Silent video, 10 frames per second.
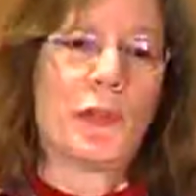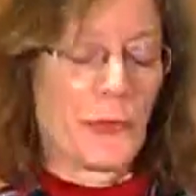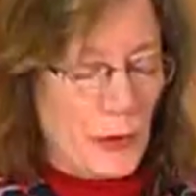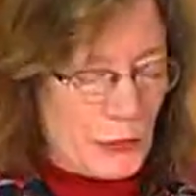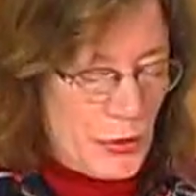
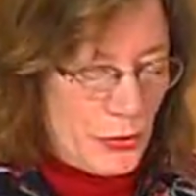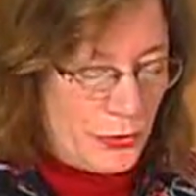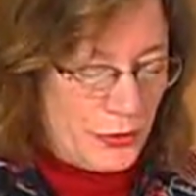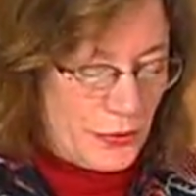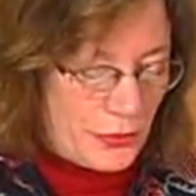full of
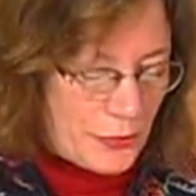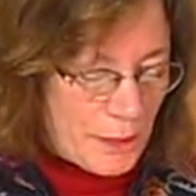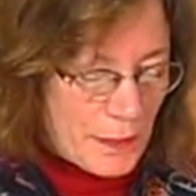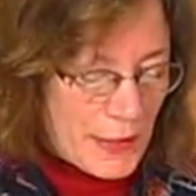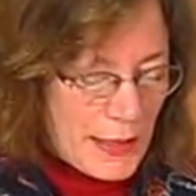notions.
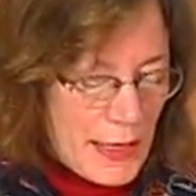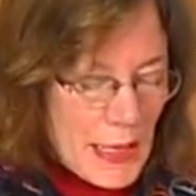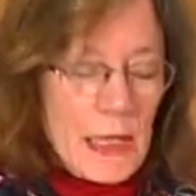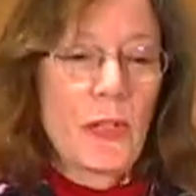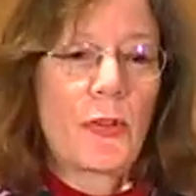
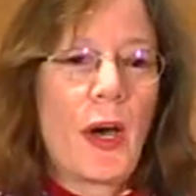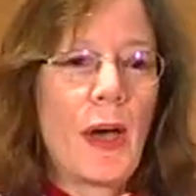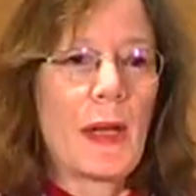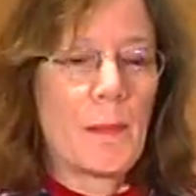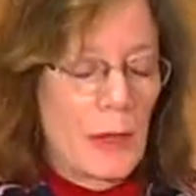In a
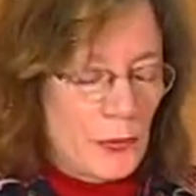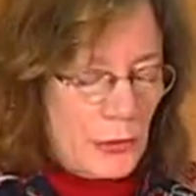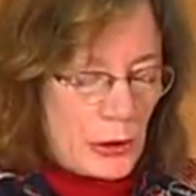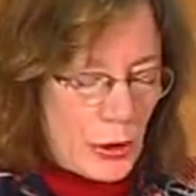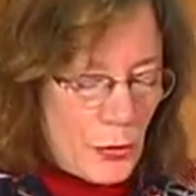time
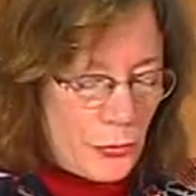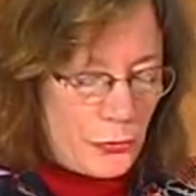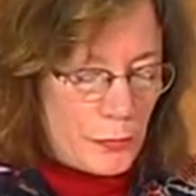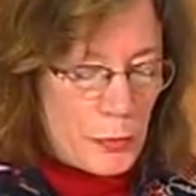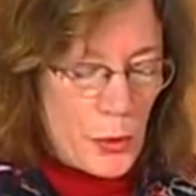of
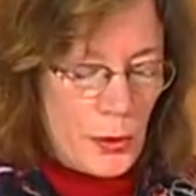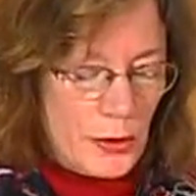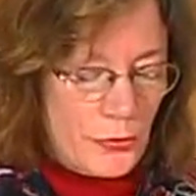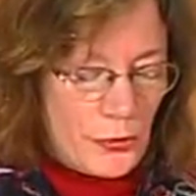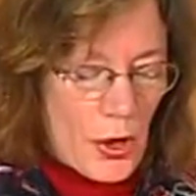closed
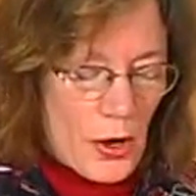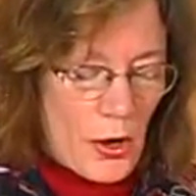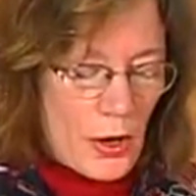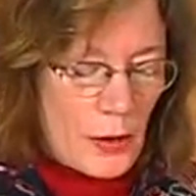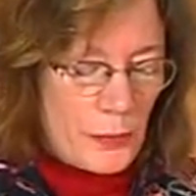ports,
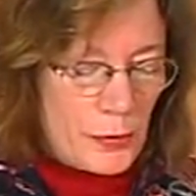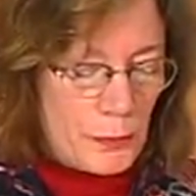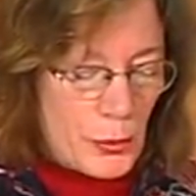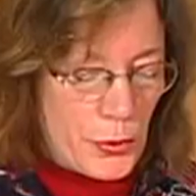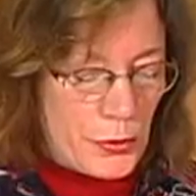armed
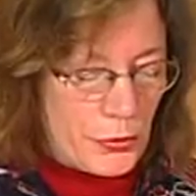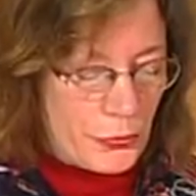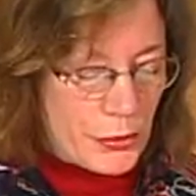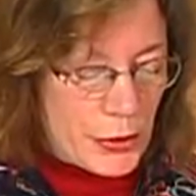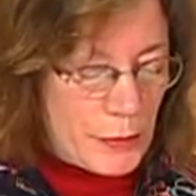borders,
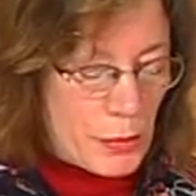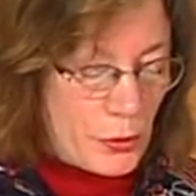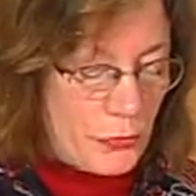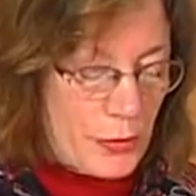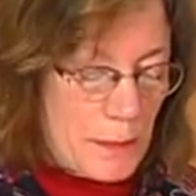
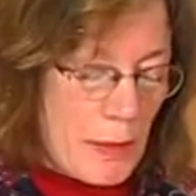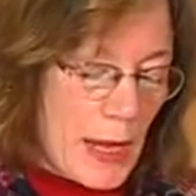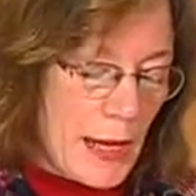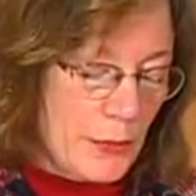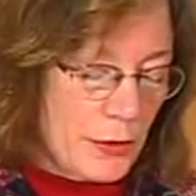gunboats, and
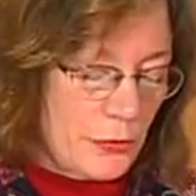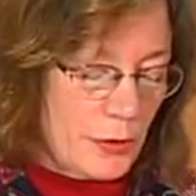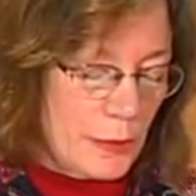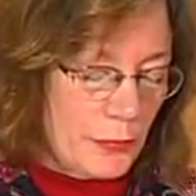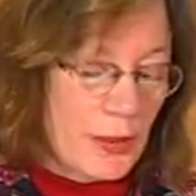pirate
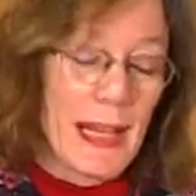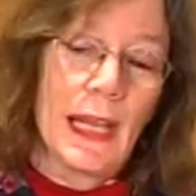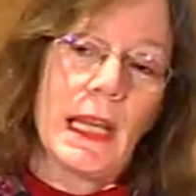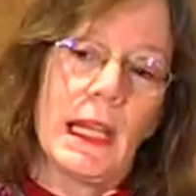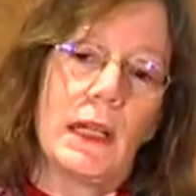ships,
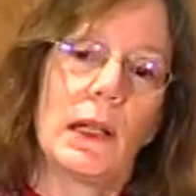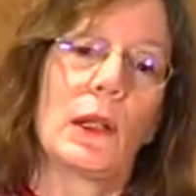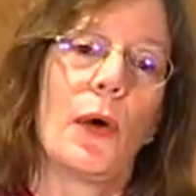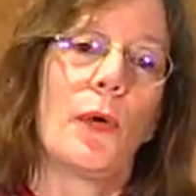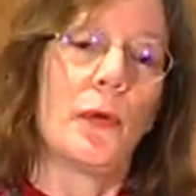he
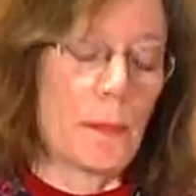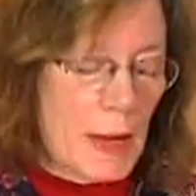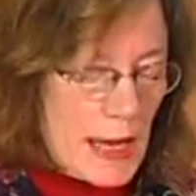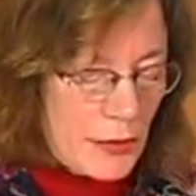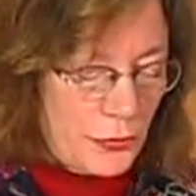alone
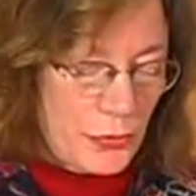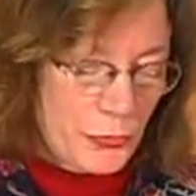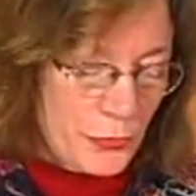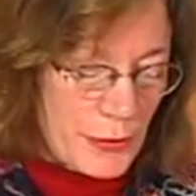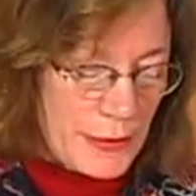passed
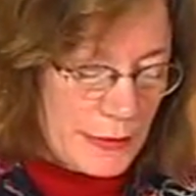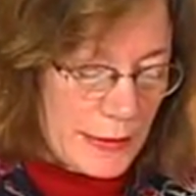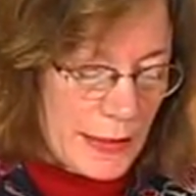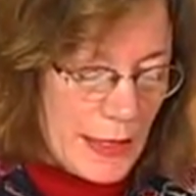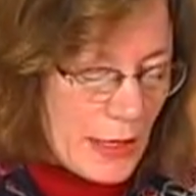
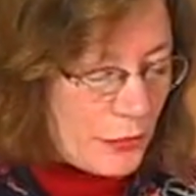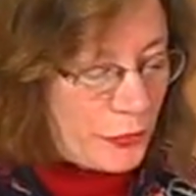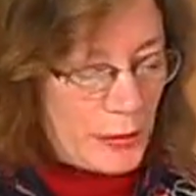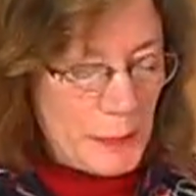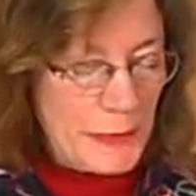freely,
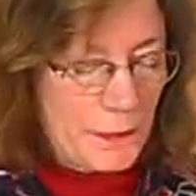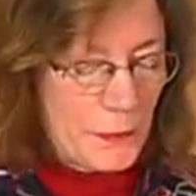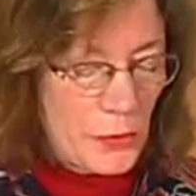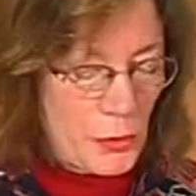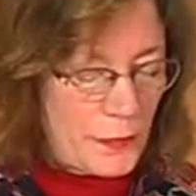slipping
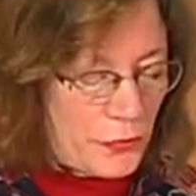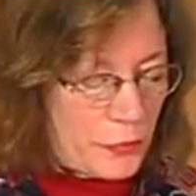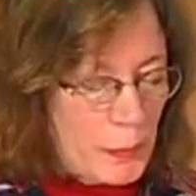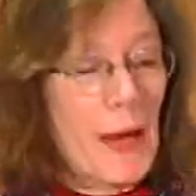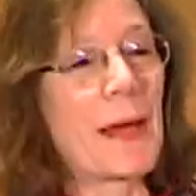through with a
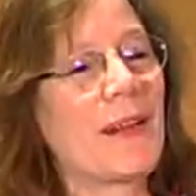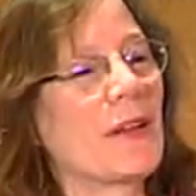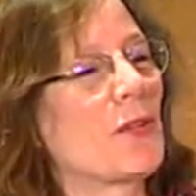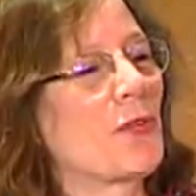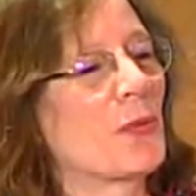smile
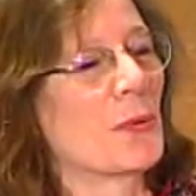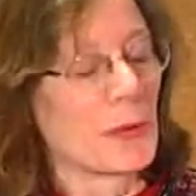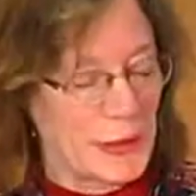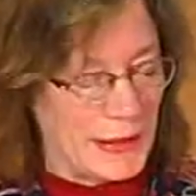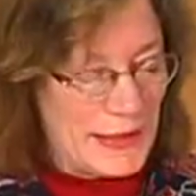and a
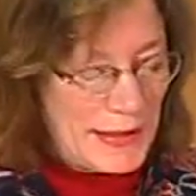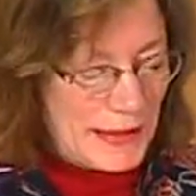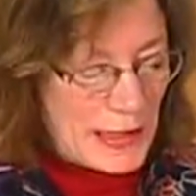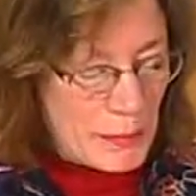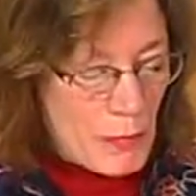story,
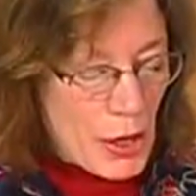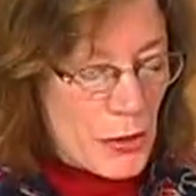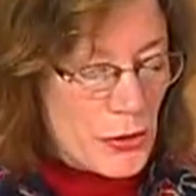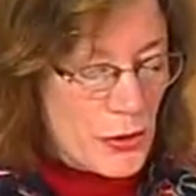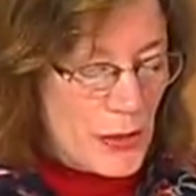like
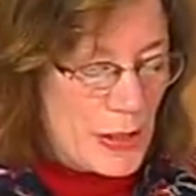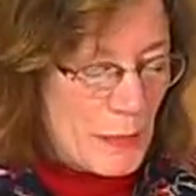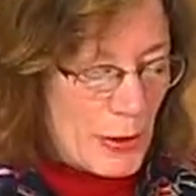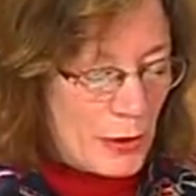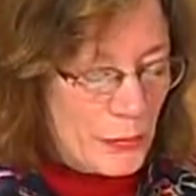Marnu in
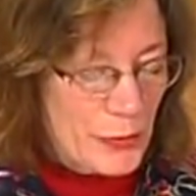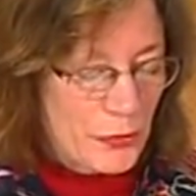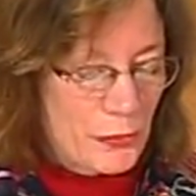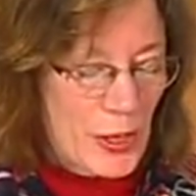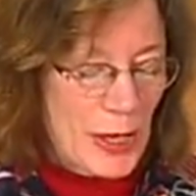
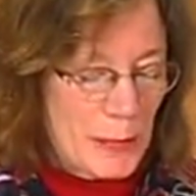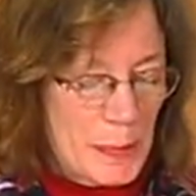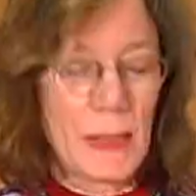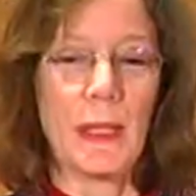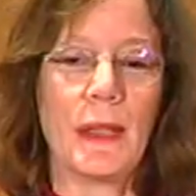Melville's
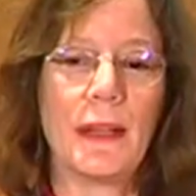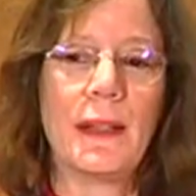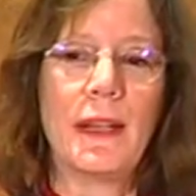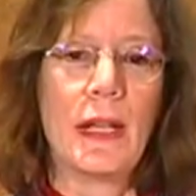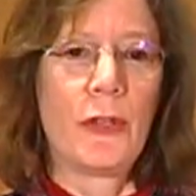Taipei.
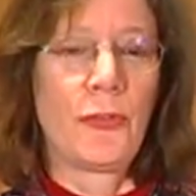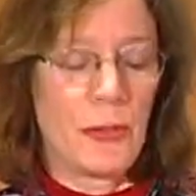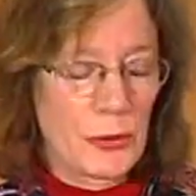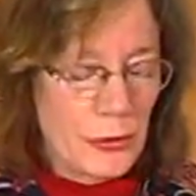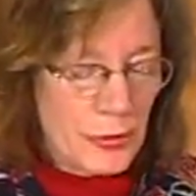
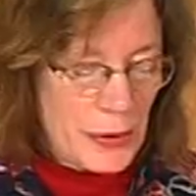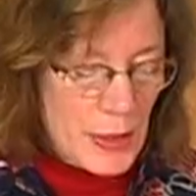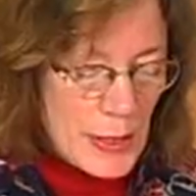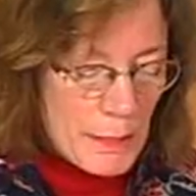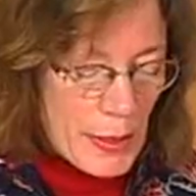Shielded
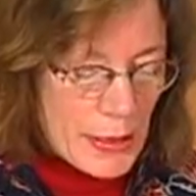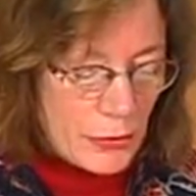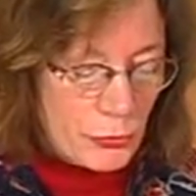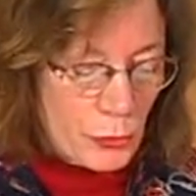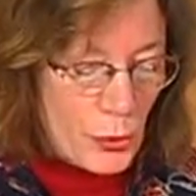by
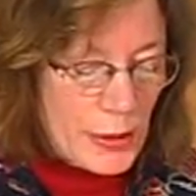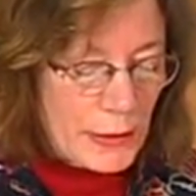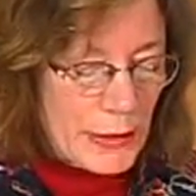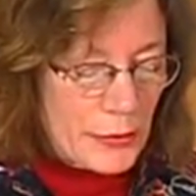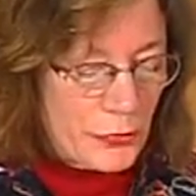his royal
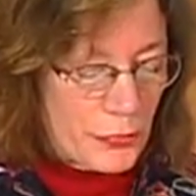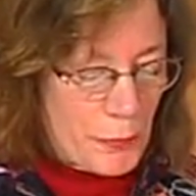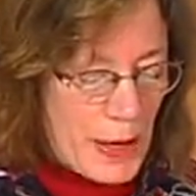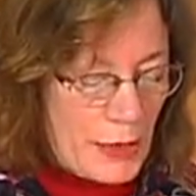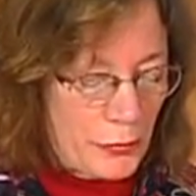letters of
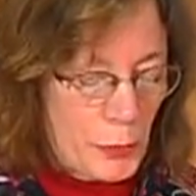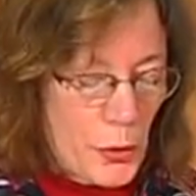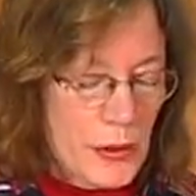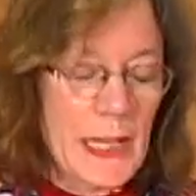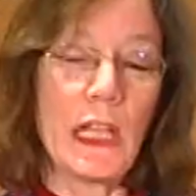
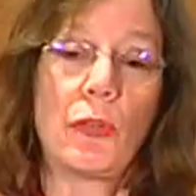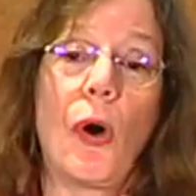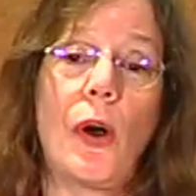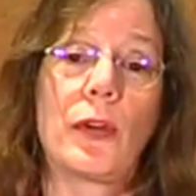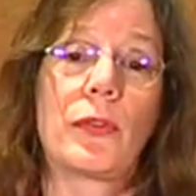passport, he
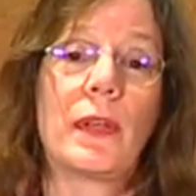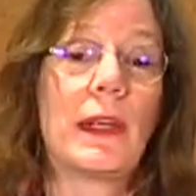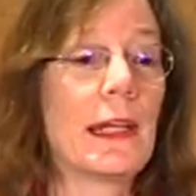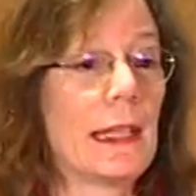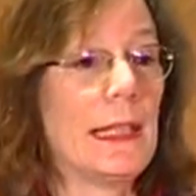talked
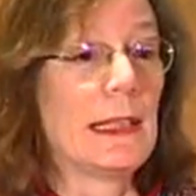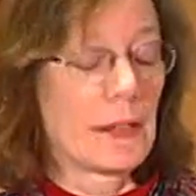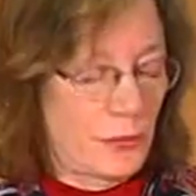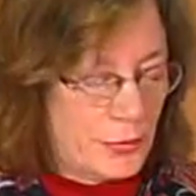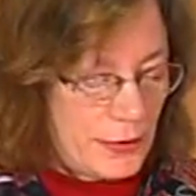and he
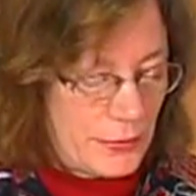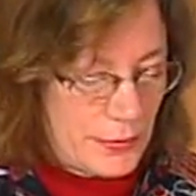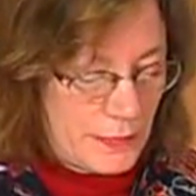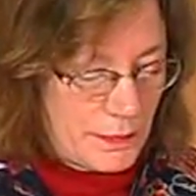listened.